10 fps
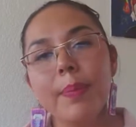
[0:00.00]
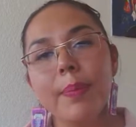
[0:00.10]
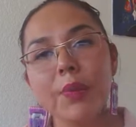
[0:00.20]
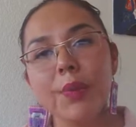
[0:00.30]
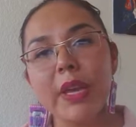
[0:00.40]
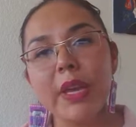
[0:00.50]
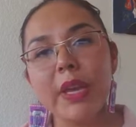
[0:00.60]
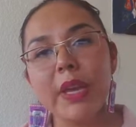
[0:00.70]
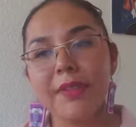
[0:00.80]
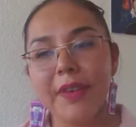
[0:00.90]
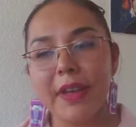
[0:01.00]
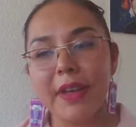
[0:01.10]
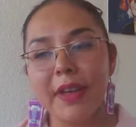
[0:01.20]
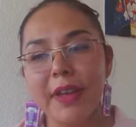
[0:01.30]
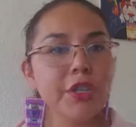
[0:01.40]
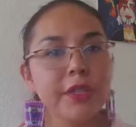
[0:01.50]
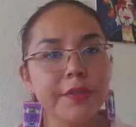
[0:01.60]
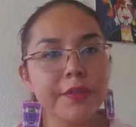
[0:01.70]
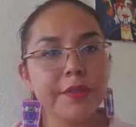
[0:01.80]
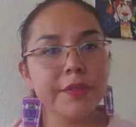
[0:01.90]
But when we have a
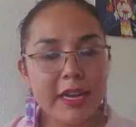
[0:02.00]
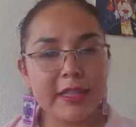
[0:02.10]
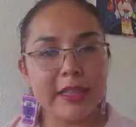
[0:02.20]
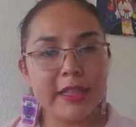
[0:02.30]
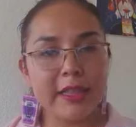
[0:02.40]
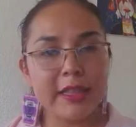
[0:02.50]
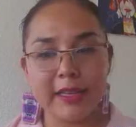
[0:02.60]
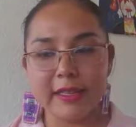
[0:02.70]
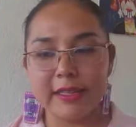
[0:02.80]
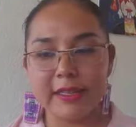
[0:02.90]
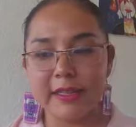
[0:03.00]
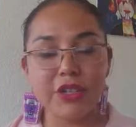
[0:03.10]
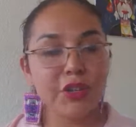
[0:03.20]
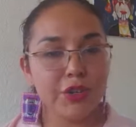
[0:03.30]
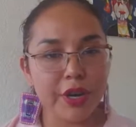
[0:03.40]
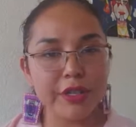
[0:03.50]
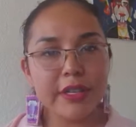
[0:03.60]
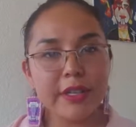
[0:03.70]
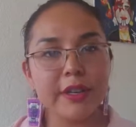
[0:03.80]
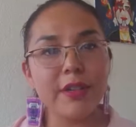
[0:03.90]
digital divide that is
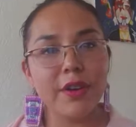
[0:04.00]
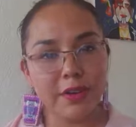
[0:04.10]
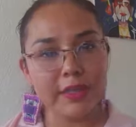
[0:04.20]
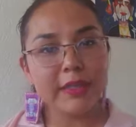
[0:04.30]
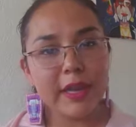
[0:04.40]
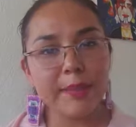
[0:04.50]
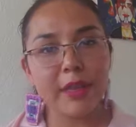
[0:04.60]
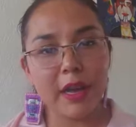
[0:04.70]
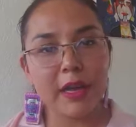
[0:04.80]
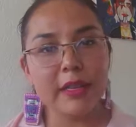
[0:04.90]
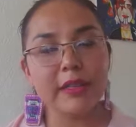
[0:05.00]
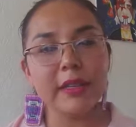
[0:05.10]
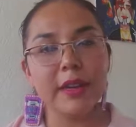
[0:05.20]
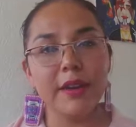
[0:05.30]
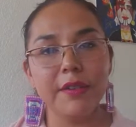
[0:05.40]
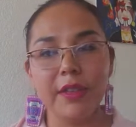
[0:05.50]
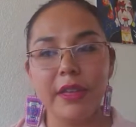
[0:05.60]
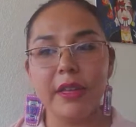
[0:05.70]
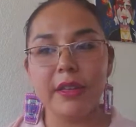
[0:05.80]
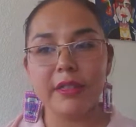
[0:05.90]
constructed along the same lines
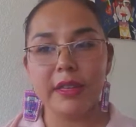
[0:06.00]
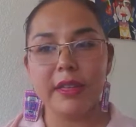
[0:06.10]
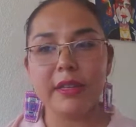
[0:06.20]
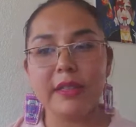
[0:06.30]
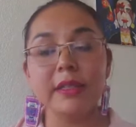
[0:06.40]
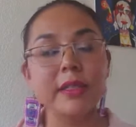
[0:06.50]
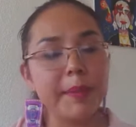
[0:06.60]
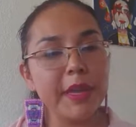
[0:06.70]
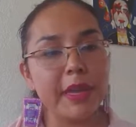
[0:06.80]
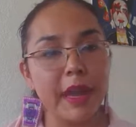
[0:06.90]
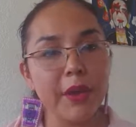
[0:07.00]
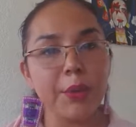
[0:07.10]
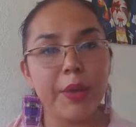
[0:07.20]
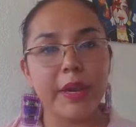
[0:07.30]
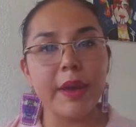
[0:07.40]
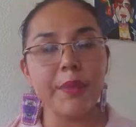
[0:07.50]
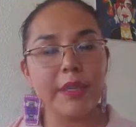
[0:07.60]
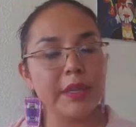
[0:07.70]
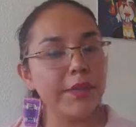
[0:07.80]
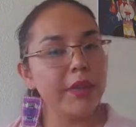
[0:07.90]
of the systemic inequity
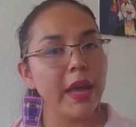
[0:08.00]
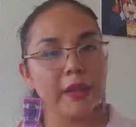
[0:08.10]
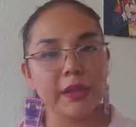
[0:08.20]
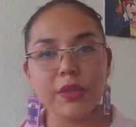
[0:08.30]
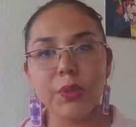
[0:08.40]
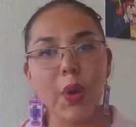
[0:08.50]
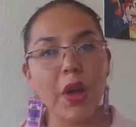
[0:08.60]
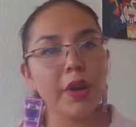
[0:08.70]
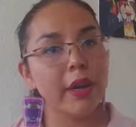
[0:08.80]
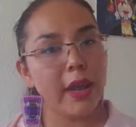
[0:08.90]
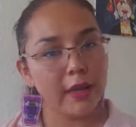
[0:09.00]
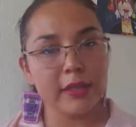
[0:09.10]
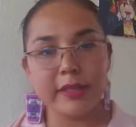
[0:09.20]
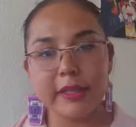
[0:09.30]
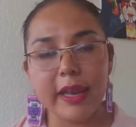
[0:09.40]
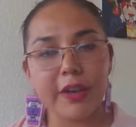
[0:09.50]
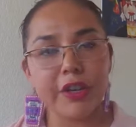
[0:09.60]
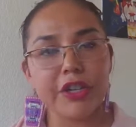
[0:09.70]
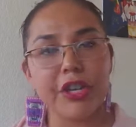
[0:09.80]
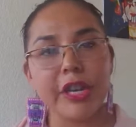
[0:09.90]
that we see with access to water and access to
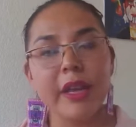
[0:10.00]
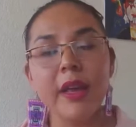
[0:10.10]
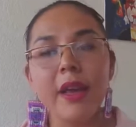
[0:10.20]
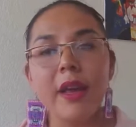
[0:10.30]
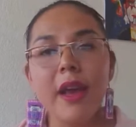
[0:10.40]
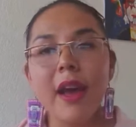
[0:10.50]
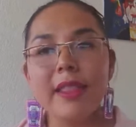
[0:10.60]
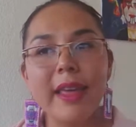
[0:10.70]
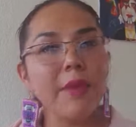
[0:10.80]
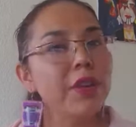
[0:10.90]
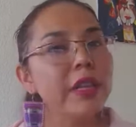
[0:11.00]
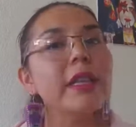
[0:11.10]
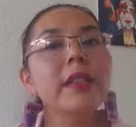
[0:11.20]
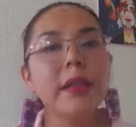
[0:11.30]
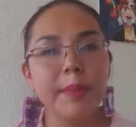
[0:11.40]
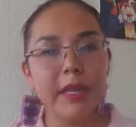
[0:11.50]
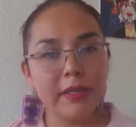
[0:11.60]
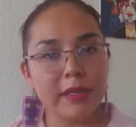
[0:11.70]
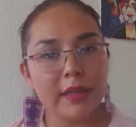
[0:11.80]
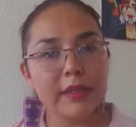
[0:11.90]
energy, that really
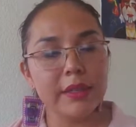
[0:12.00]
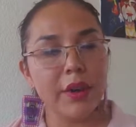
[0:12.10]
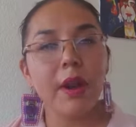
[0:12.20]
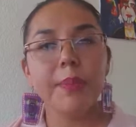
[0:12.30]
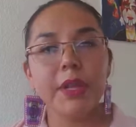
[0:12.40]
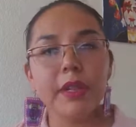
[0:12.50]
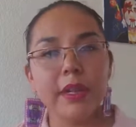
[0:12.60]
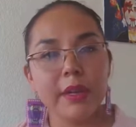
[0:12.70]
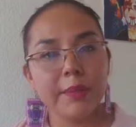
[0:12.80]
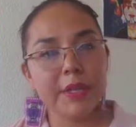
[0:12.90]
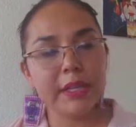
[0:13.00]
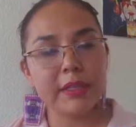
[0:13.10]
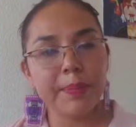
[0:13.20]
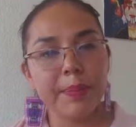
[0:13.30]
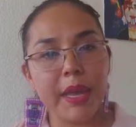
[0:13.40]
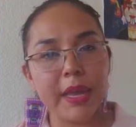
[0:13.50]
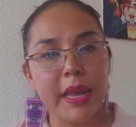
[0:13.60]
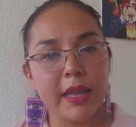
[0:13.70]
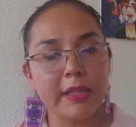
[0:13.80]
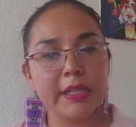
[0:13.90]
limits us in our ability to
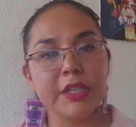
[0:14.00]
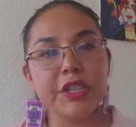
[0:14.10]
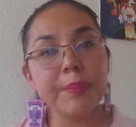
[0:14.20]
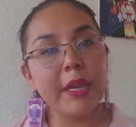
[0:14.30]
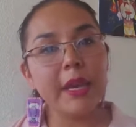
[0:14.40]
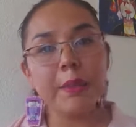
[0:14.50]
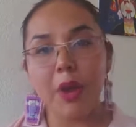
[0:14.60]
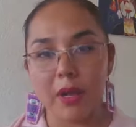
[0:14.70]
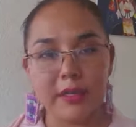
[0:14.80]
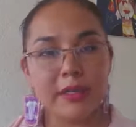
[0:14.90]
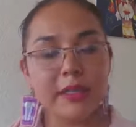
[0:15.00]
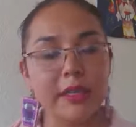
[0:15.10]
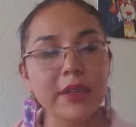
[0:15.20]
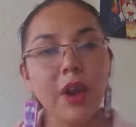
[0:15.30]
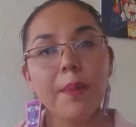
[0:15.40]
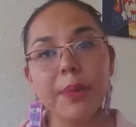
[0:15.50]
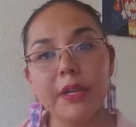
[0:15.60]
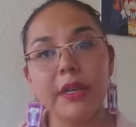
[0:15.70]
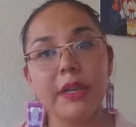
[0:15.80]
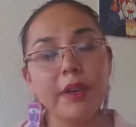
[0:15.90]
participate in decision-making processes, our
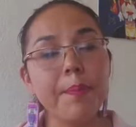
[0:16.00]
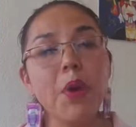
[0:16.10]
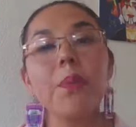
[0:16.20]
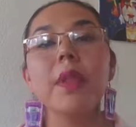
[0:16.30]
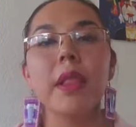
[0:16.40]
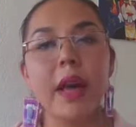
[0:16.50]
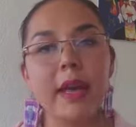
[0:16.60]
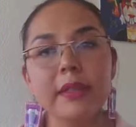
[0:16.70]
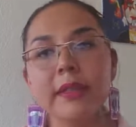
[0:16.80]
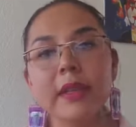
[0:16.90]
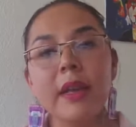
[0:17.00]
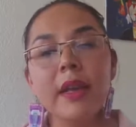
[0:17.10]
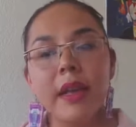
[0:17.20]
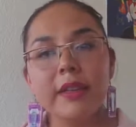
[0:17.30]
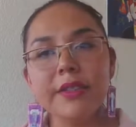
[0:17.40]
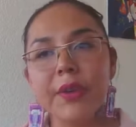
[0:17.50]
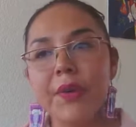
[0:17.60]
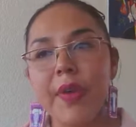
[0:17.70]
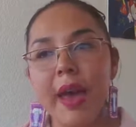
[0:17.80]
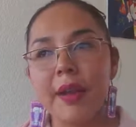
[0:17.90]
ability to mobilize,
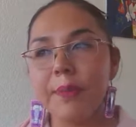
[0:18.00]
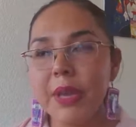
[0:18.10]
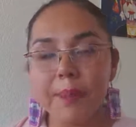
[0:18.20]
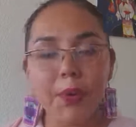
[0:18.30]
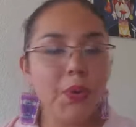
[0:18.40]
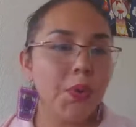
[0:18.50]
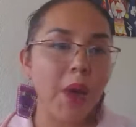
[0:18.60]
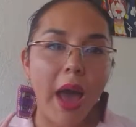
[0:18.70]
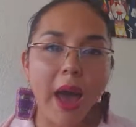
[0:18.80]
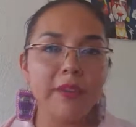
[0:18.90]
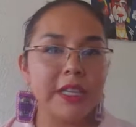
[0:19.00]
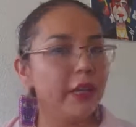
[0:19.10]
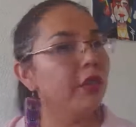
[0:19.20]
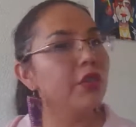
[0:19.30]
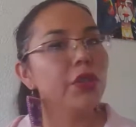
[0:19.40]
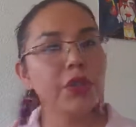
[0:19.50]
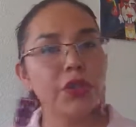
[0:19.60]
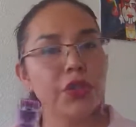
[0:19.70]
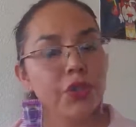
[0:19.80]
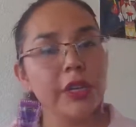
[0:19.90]
so that people who have taken to the
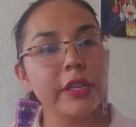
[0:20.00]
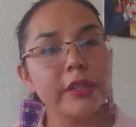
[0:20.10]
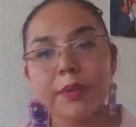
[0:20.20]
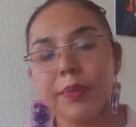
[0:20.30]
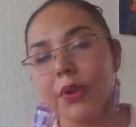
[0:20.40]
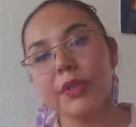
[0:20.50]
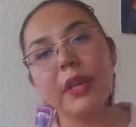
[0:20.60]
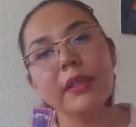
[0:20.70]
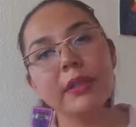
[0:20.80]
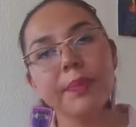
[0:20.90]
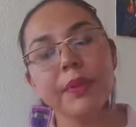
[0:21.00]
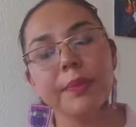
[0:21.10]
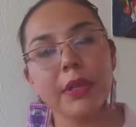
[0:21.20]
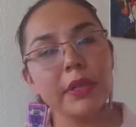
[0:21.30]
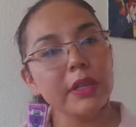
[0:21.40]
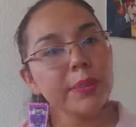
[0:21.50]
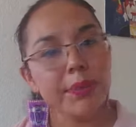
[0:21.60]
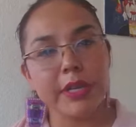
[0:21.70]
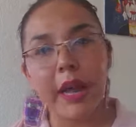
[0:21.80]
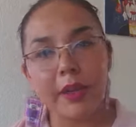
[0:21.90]
streets to protest police
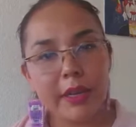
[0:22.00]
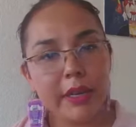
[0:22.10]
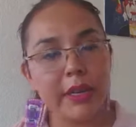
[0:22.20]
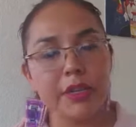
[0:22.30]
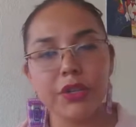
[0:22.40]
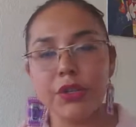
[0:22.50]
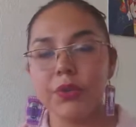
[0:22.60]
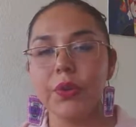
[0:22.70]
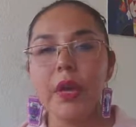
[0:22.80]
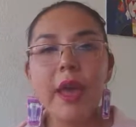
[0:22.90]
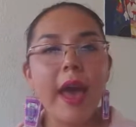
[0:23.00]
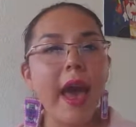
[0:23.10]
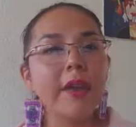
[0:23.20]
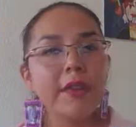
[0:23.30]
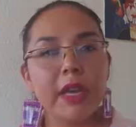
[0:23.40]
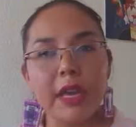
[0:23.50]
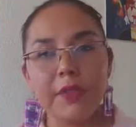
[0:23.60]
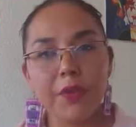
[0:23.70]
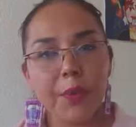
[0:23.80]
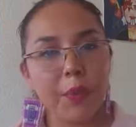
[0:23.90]
brutality, to
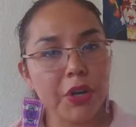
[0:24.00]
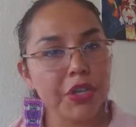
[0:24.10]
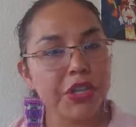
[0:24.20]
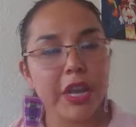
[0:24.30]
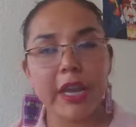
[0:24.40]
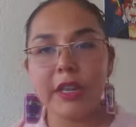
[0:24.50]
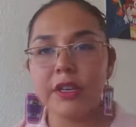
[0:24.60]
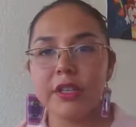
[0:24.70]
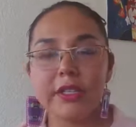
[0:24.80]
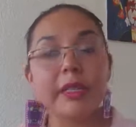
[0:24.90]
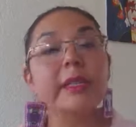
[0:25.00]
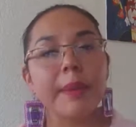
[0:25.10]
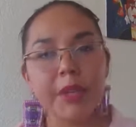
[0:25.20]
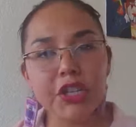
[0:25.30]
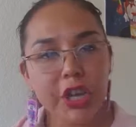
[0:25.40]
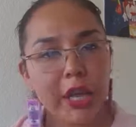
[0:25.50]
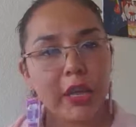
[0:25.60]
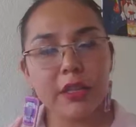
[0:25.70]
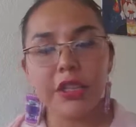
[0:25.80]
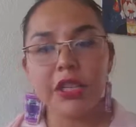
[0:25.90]
advocate for more change, systemic
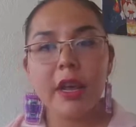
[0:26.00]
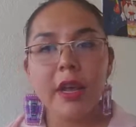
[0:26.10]
change,